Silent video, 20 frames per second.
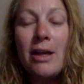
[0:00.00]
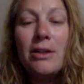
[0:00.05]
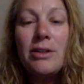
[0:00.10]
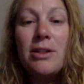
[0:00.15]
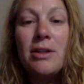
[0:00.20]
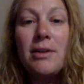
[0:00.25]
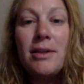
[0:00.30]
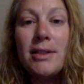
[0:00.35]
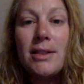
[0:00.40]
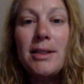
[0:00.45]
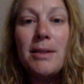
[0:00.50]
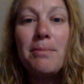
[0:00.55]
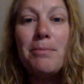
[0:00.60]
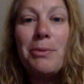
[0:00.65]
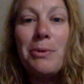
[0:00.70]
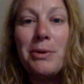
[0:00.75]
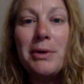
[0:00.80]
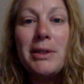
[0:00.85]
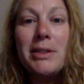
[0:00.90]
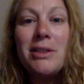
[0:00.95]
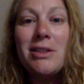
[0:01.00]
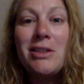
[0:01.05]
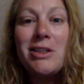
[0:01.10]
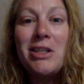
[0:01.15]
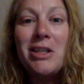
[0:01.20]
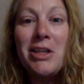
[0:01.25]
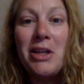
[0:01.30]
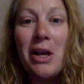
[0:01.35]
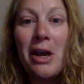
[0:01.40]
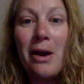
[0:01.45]
So it's important
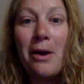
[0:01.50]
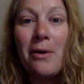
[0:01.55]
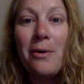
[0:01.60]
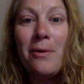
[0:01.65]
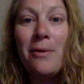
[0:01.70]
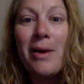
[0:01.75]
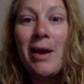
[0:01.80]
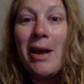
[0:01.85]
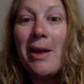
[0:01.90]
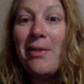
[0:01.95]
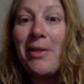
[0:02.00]
to know